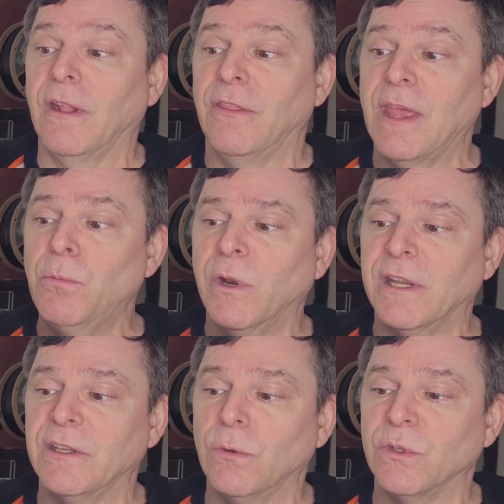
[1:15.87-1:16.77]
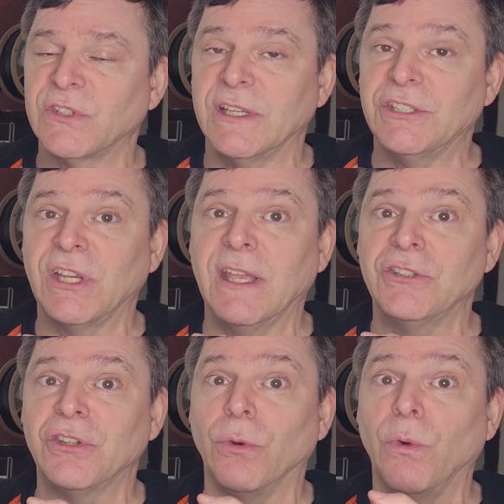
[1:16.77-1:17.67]
Then what I did was I
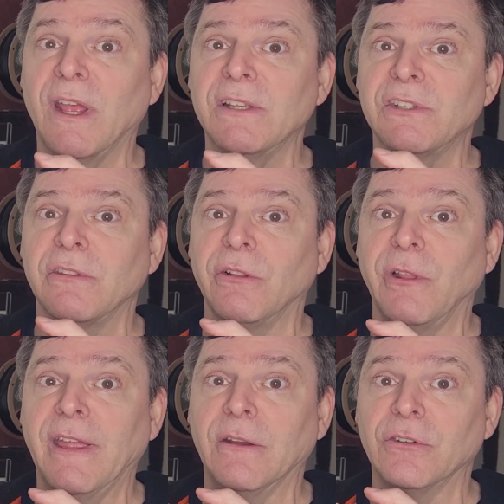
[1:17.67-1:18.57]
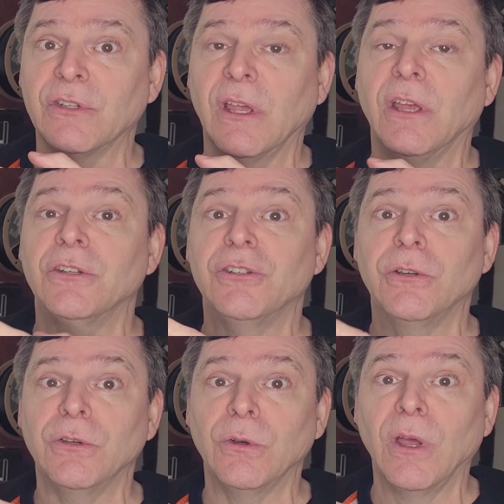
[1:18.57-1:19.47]
changed the rest of the layers
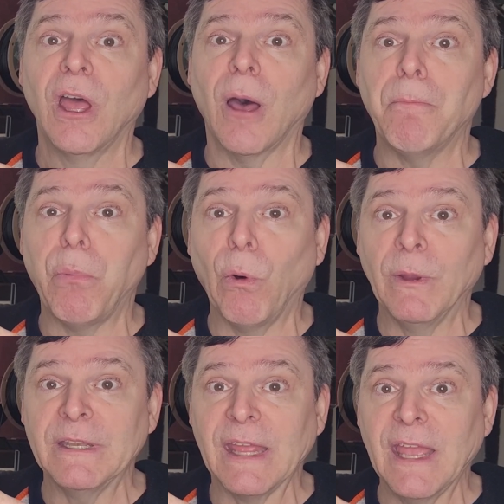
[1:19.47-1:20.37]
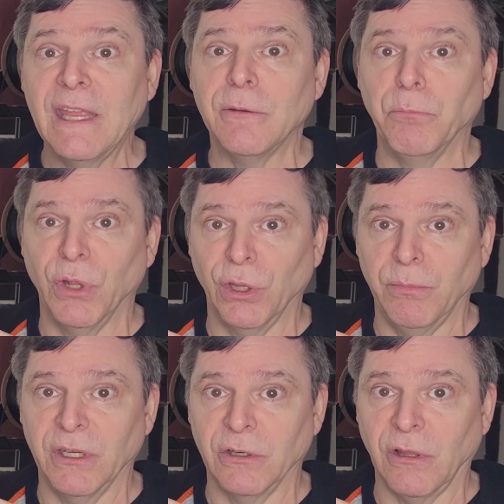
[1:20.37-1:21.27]
to a 0.8
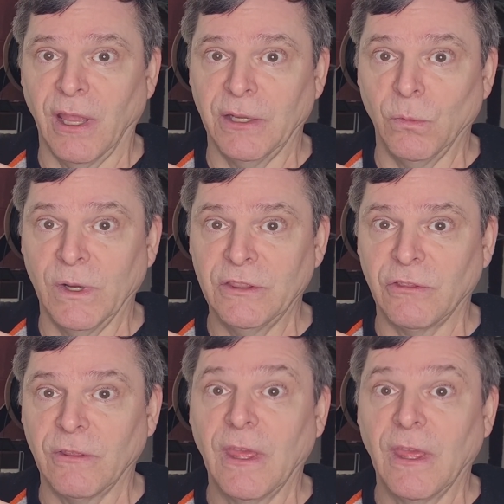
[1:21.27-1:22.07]
millimeter line width